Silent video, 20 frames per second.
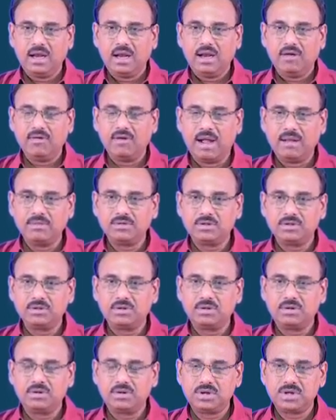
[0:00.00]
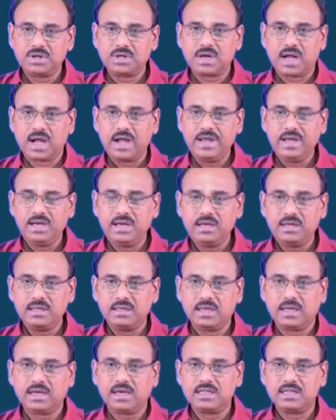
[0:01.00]
you have to try
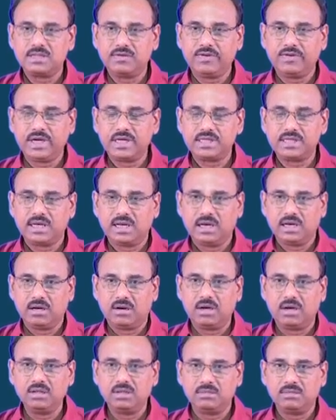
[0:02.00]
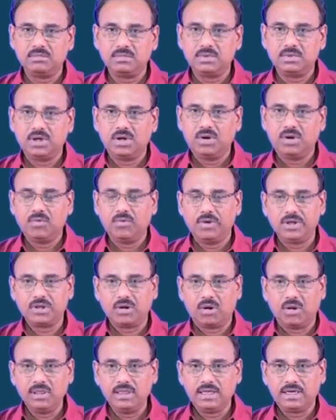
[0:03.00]
the classification algorithm with
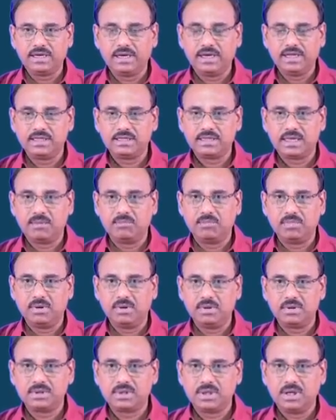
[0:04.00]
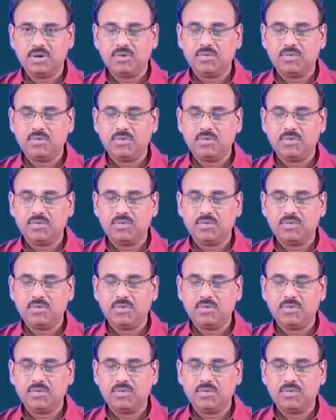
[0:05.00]
all the training samples.